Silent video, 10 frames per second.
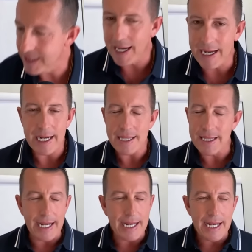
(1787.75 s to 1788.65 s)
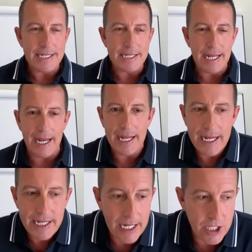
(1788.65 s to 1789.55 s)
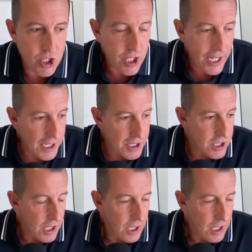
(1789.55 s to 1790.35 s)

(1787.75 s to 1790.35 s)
Like it's and it's changed